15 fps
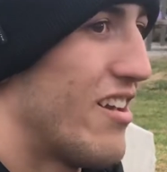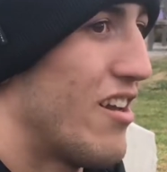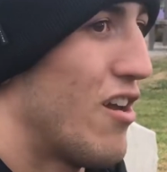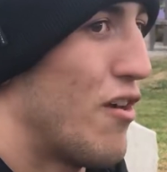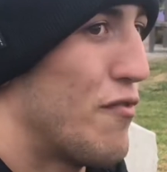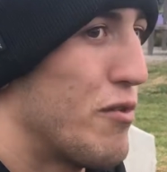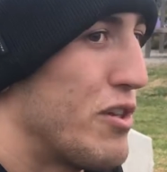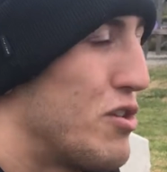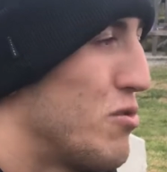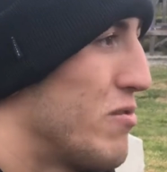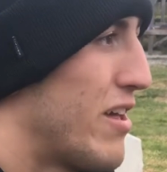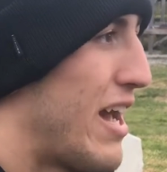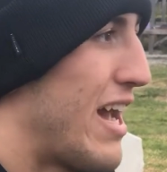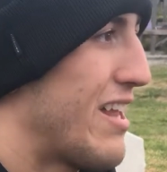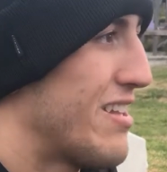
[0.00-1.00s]
you know, if we do
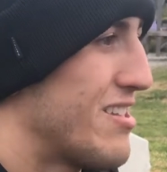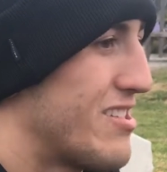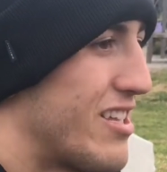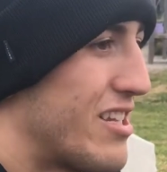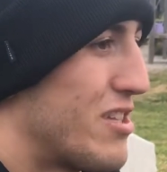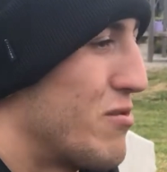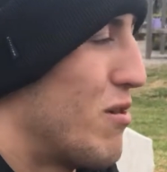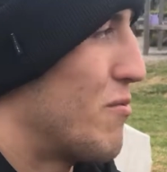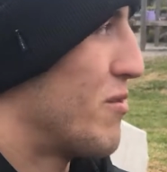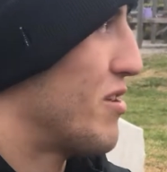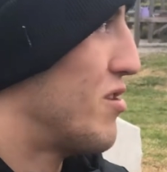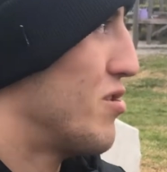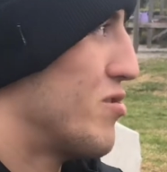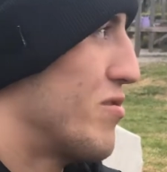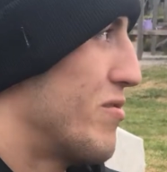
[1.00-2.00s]
that and stick to what we
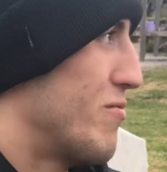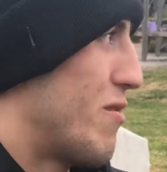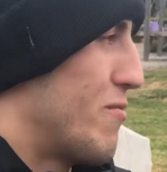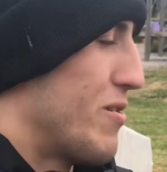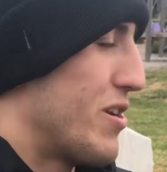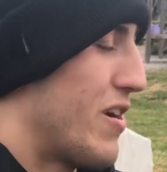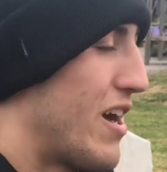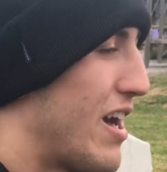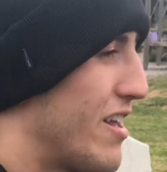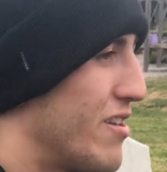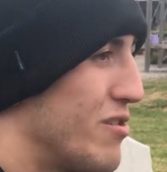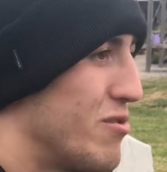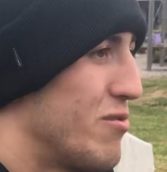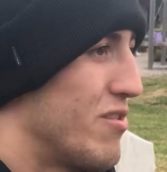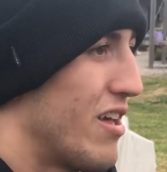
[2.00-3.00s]
do and what we know how to
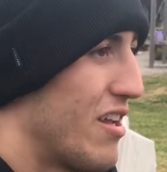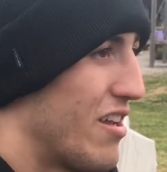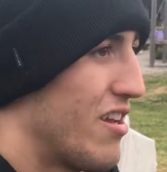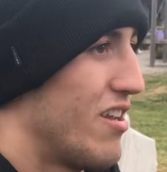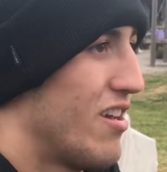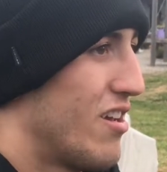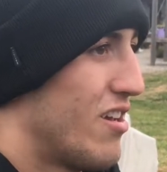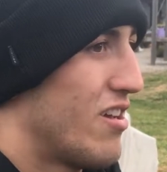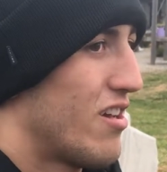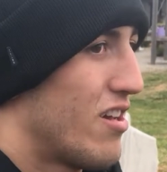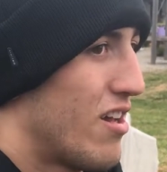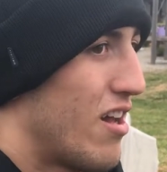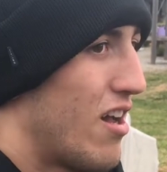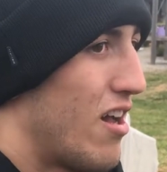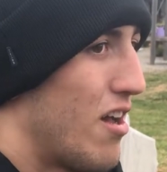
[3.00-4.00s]
do, then,
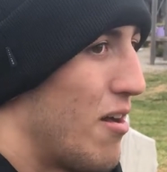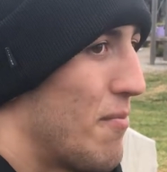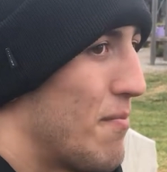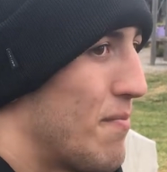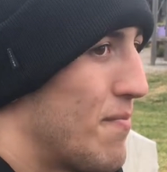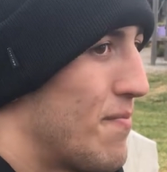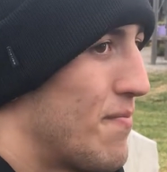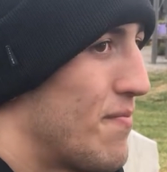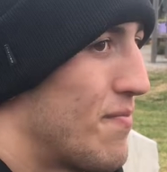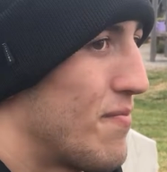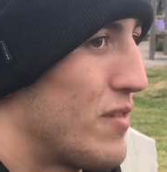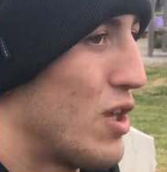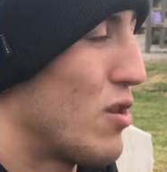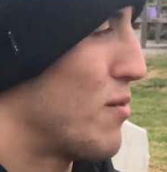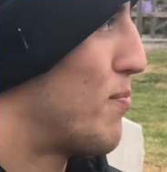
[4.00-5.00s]
um,
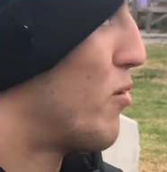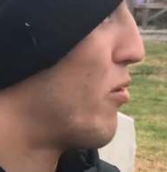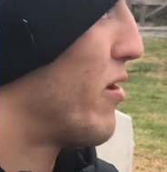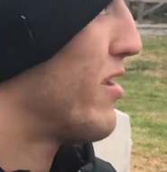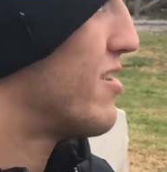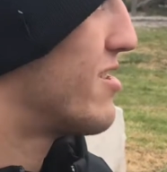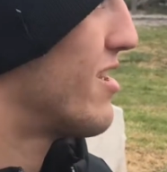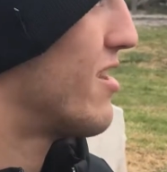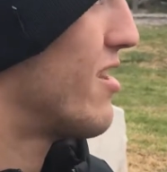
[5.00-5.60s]
you know, the points